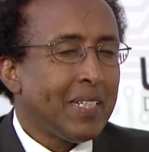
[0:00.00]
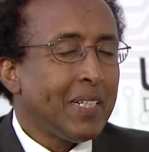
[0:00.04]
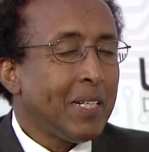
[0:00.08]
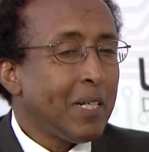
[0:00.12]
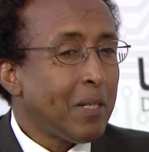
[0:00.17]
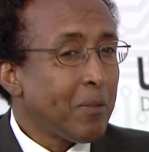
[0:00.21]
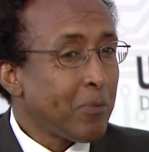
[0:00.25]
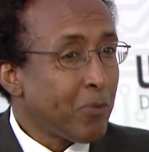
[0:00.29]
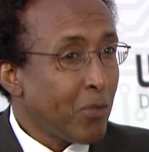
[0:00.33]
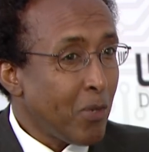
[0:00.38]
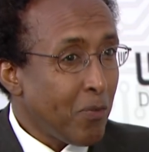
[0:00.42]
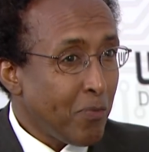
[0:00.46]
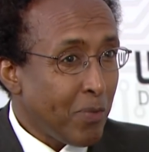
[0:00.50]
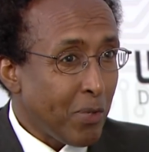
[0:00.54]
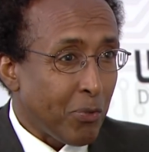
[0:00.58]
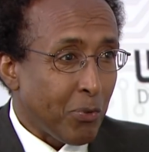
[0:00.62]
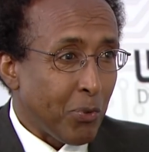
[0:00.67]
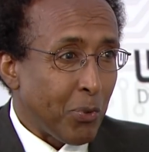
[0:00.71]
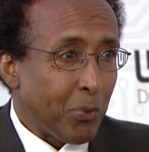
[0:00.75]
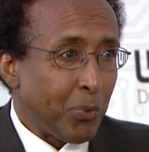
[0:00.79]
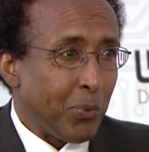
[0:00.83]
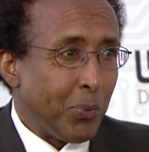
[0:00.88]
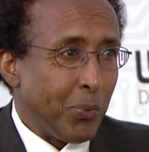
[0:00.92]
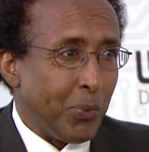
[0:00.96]
Um, so far
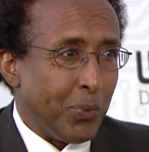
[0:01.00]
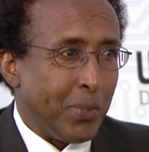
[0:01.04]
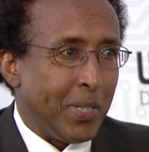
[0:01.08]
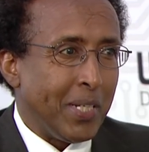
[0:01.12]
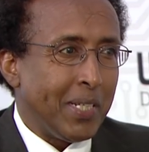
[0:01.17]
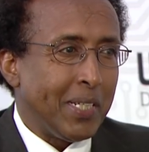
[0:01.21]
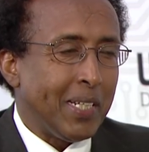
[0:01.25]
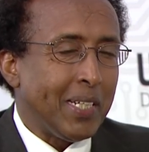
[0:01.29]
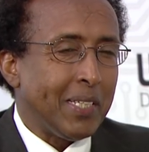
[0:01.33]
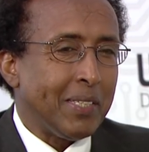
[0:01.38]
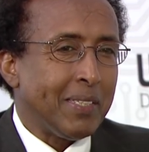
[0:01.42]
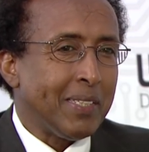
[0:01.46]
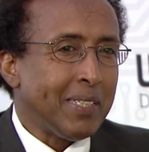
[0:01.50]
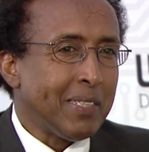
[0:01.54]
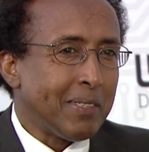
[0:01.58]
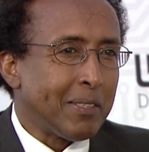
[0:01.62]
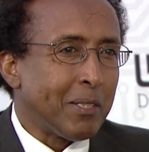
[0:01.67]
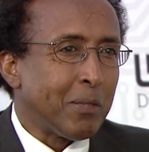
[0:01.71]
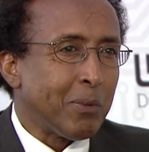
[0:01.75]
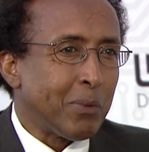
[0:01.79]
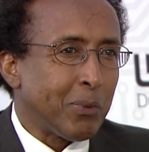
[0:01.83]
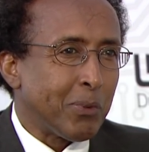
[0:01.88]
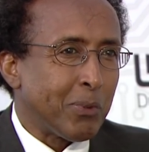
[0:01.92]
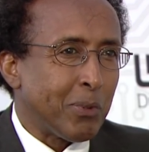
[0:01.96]
so good. I, I, think
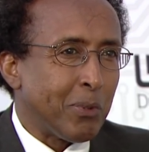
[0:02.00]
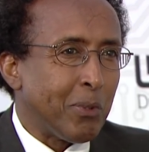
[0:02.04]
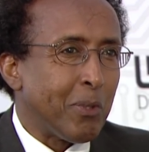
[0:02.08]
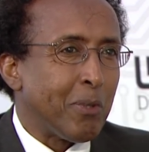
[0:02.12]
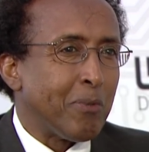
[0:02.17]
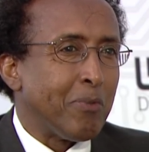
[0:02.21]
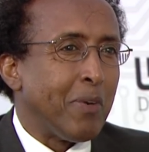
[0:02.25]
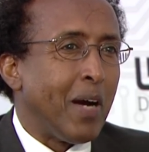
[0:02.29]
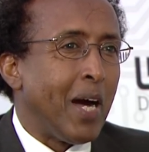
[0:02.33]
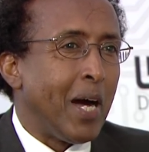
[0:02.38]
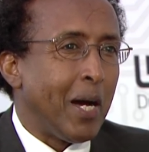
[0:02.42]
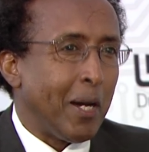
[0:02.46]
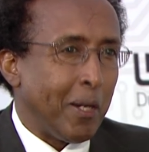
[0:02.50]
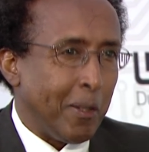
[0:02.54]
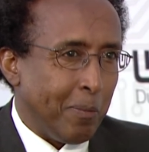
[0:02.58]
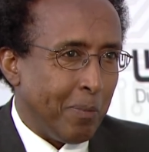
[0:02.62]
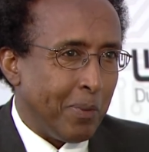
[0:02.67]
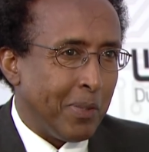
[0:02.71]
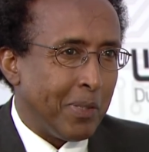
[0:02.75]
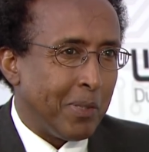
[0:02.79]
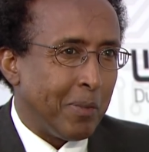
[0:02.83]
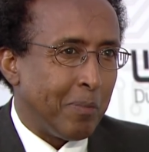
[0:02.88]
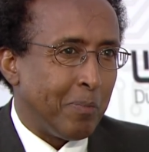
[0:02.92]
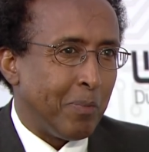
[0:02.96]
there was a lot of hype
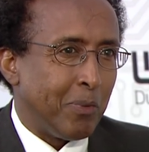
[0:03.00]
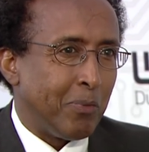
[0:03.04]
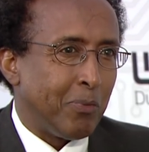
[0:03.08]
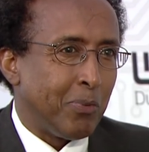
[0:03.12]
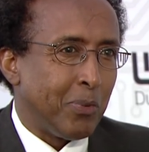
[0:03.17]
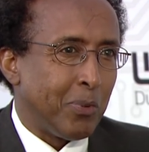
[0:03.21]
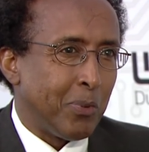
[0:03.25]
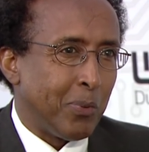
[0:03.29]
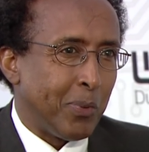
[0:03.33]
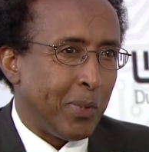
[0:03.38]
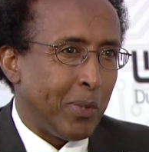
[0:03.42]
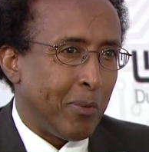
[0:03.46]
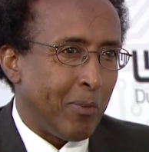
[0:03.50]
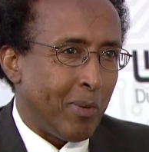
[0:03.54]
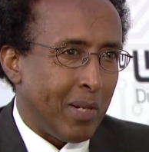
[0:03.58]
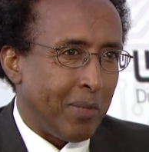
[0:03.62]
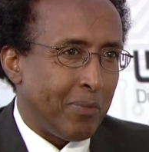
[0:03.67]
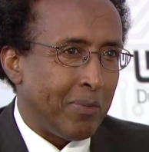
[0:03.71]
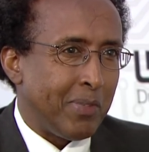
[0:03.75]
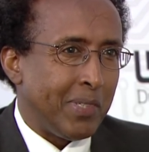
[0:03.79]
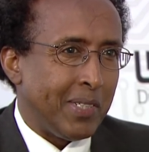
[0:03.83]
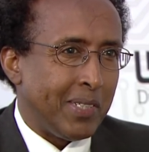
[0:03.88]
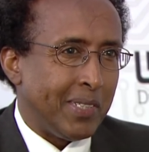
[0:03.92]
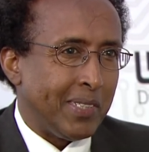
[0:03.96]
before we
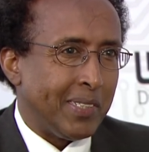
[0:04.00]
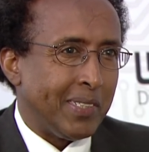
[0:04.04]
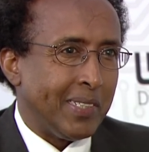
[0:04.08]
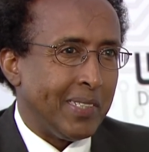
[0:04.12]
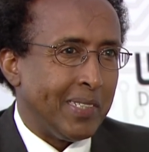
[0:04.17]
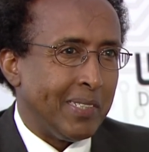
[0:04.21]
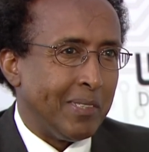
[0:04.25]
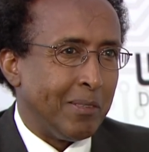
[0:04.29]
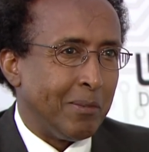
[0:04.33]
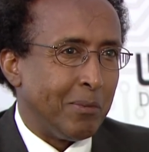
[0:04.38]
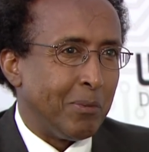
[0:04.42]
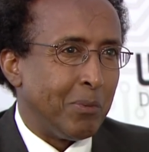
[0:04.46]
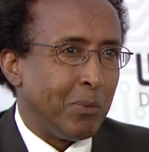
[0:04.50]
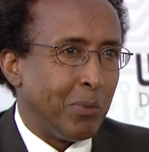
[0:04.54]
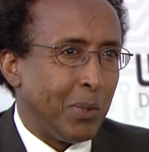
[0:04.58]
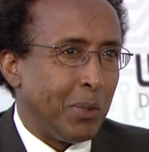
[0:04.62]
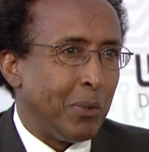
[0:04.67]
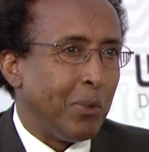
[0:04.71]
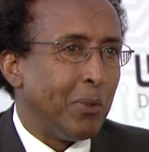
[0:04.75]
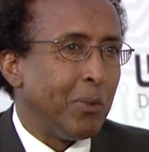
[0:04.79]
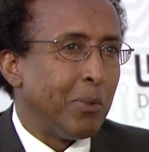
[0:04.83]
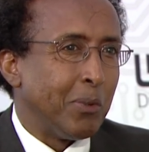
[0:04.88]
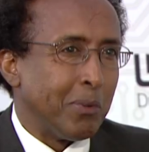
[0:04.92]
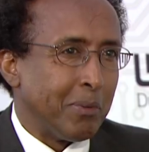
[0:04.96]
arrived here and we were
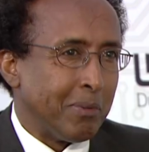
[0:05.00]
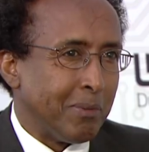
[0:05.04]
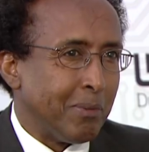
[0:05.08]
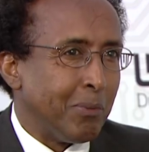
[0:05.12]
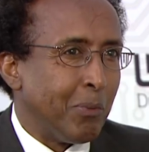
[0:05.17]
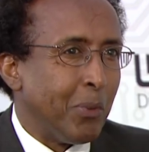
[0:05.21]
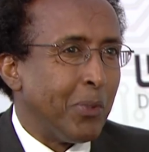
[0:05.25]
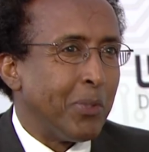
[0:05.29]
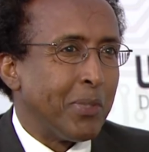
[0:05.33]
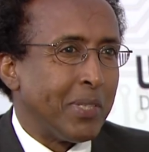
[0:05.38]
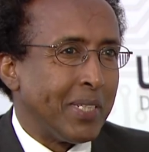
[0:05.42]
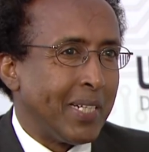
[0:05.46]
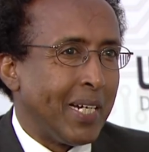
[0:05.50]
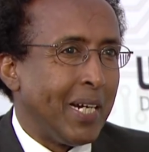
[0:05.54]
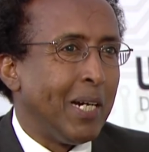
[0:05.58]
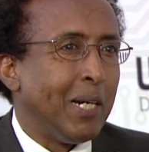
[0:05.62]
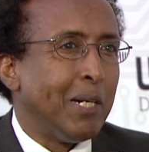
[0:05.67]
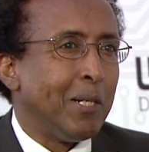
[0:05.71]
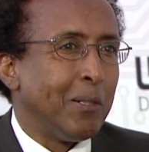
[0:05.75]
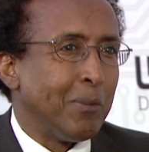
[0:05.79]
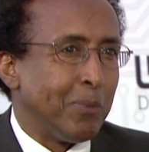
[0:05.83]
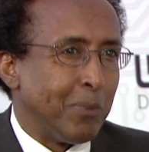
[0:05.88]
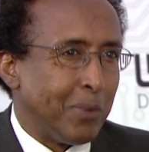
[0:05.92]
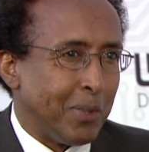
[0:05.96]
all wondering
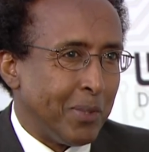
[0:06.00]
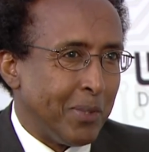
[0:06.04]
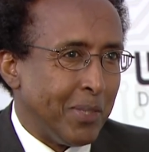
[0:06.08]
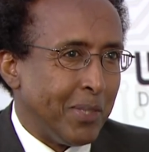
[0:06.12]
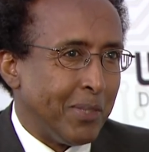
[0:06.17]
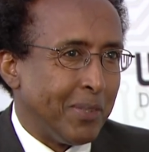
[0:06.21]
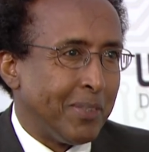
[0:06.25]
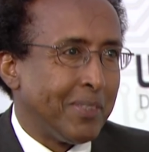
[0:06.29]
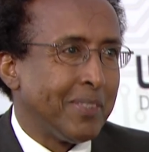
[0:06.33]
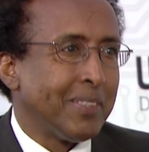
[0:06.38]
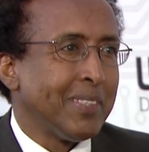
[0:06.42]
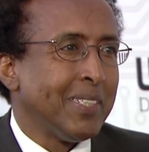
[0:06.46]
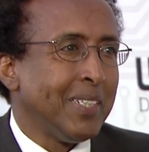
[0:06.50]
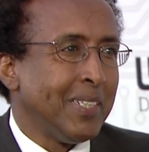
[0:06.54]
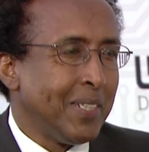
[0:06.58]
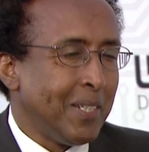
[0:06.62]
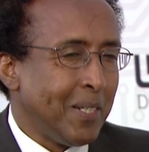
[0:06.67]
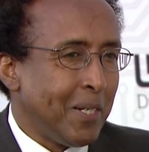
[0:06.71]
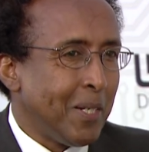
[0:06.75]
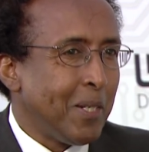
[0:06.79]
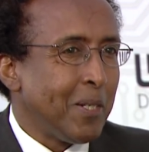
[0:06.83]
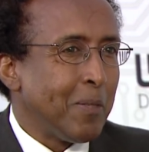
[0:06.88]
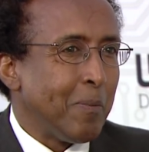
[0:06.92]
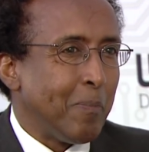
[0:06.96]
how will this
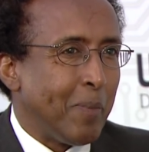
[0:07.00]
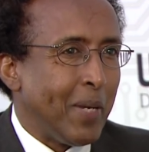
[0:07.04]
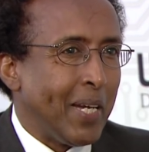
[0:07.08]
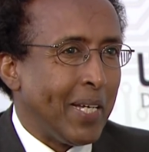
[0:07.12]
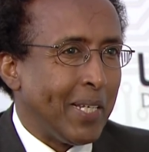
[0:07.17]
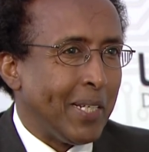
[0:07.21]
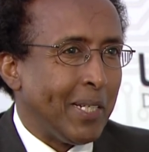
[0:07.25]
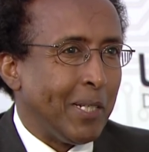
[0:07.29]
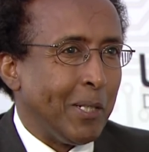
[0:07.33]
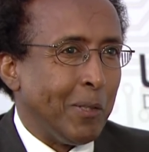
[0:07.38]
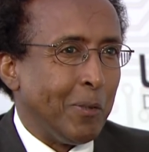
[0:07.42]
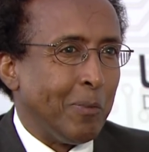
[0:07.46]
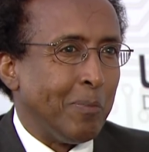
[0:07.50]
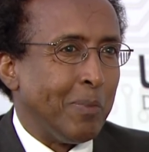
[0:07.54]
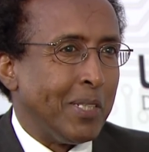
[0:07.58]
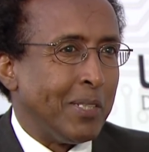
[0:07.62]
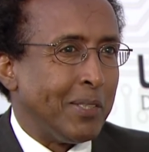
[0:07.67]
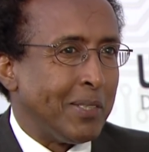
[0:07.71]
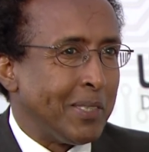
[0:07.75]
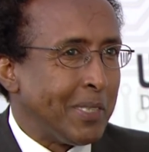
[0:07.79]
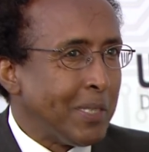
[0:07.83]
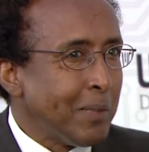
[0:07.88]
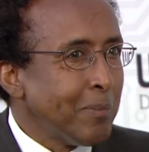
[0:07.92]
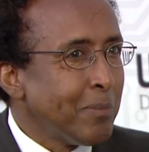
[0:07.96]
pan out but it
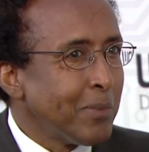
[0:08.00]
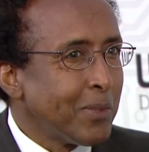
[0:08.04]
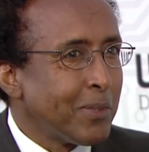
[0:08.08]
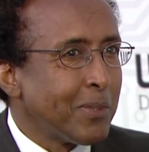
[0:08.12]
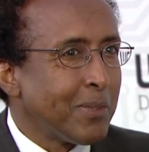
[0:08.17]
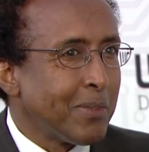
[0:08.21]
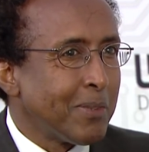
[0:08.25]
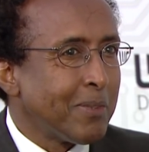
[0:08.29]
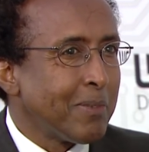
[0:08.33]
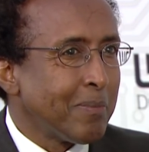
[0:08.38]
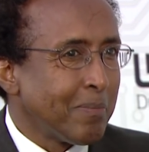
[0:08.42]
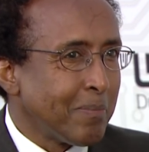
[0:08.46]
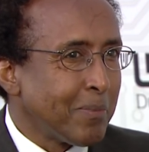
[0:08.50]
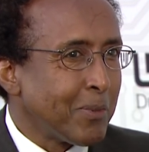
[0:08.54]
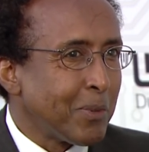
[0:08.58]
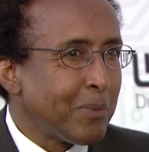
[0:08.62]
seems